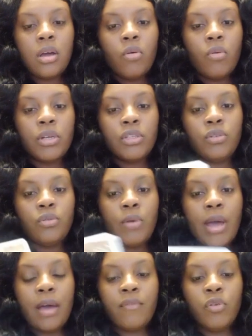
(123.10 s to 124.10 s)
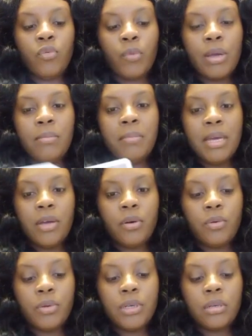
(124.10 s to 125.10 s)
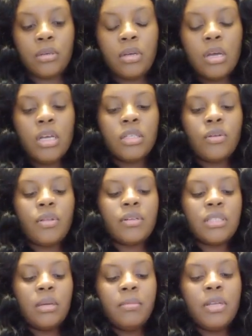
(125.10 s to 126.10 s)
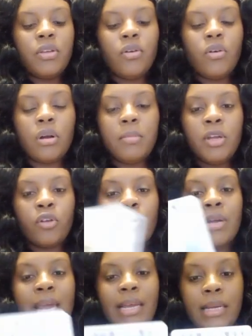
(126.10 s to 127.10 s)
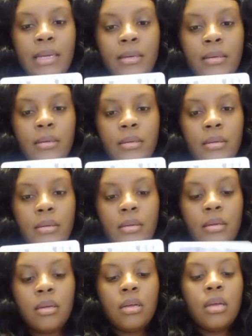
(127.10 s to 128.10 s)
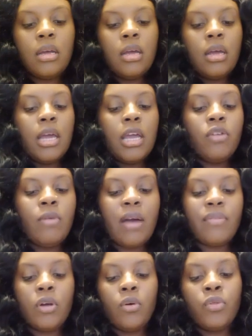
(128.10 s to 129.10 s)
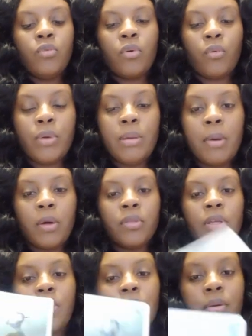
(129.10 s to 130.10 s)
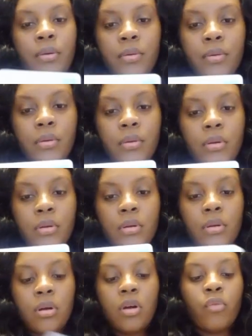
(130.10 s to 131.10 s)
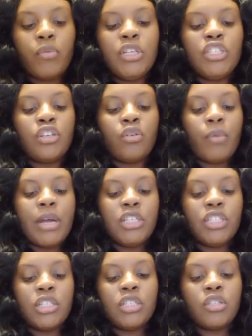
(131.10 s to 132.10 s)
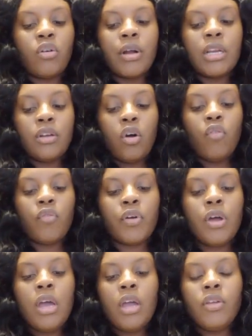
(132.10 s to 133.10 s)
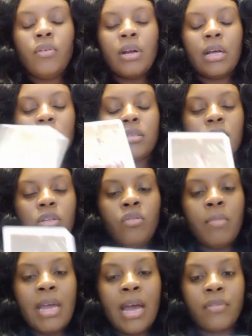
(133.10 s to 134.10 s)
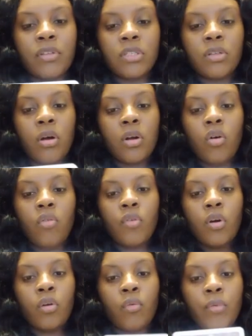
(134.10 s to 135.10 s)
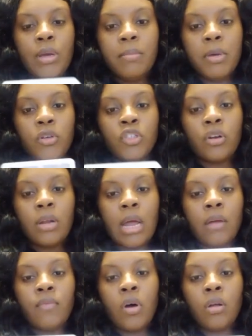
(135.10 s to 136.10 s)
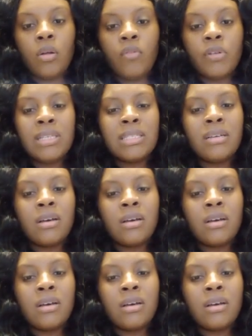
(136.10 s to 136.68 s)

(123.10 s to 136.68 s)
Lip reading: going to have you rebuild. So there's something you're going to be creating, and you have to go through a rebirth here, a regeneration, starting over. You're going to have to, you may have to start over or rebuild your life all over. This